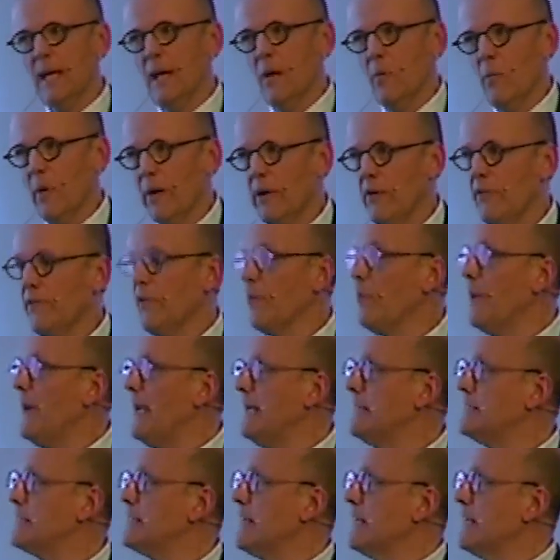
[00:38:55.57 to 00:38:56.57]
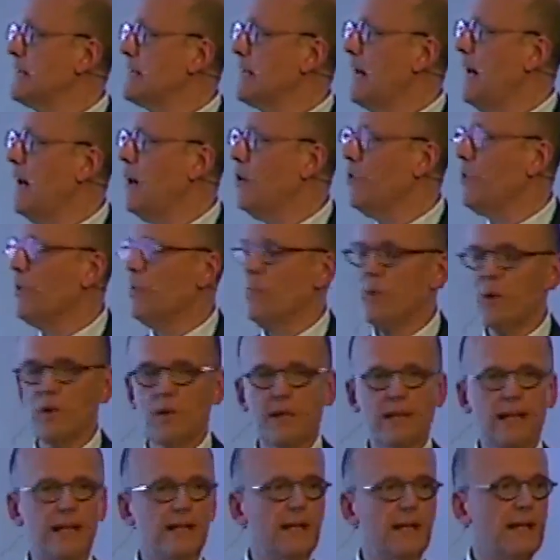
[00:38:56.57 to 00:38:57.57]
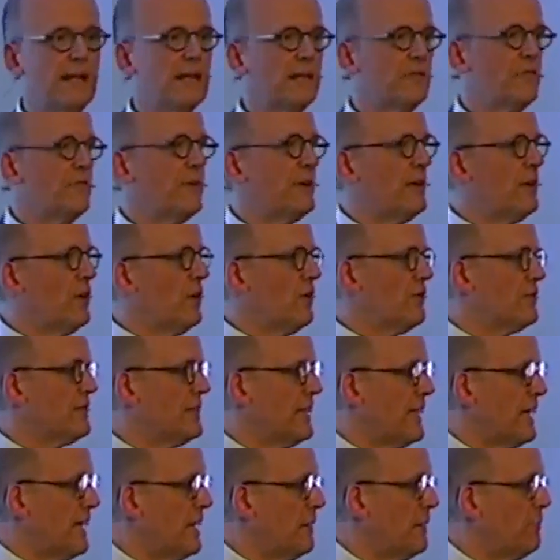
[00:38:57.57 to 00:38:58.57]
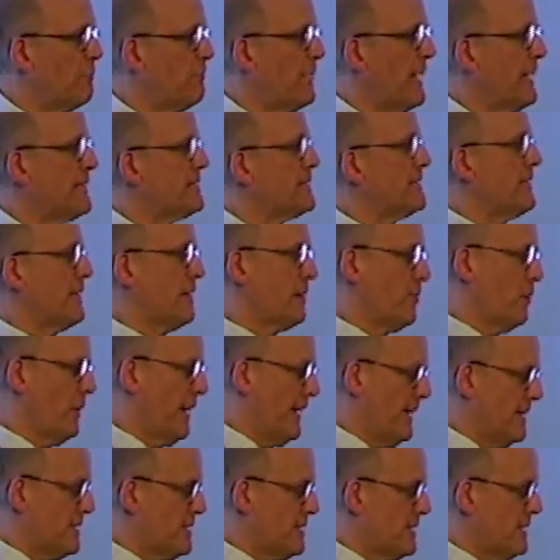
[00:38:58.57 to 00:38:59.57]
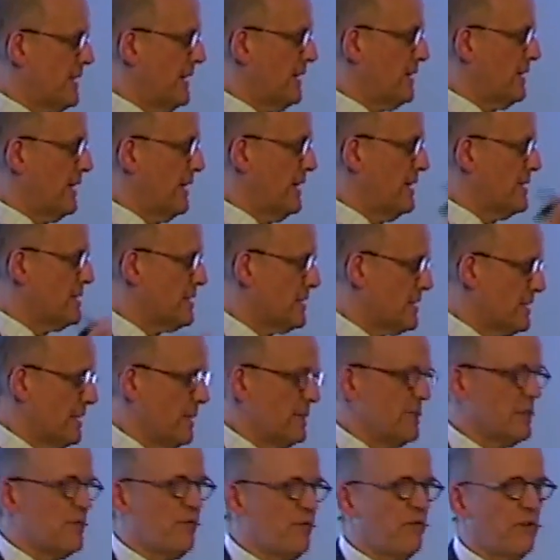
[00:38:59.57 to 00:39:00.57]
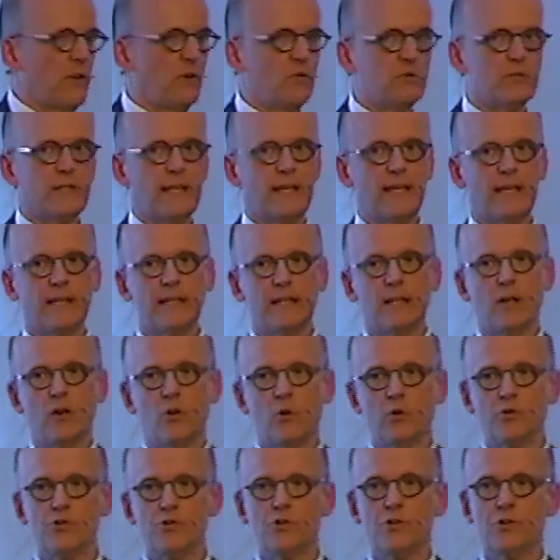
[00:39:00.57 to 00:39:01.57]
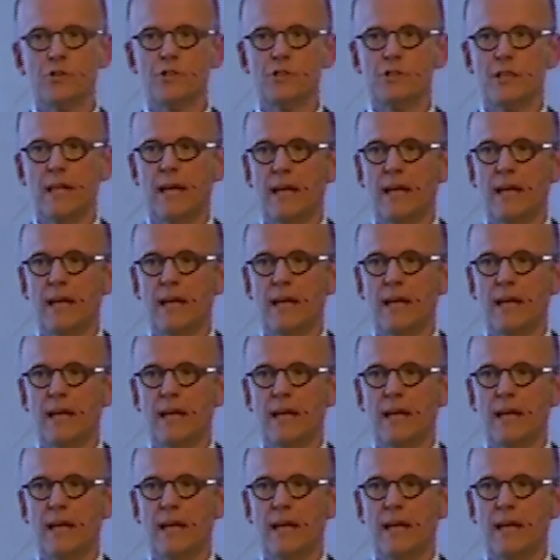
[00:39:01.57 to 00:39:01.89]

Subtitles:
one of the ways that how the world can get rid of the plastic waste that is floating in the oceans